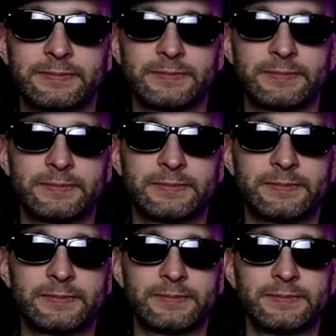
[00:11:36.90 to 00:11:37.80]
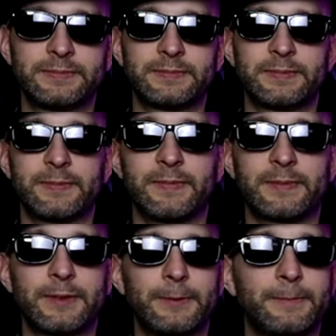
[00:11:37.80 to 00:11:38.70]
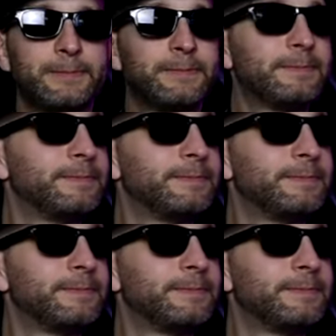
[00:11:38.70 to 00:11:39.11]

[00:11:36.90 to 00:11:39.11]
No words are spoken by the person on screen.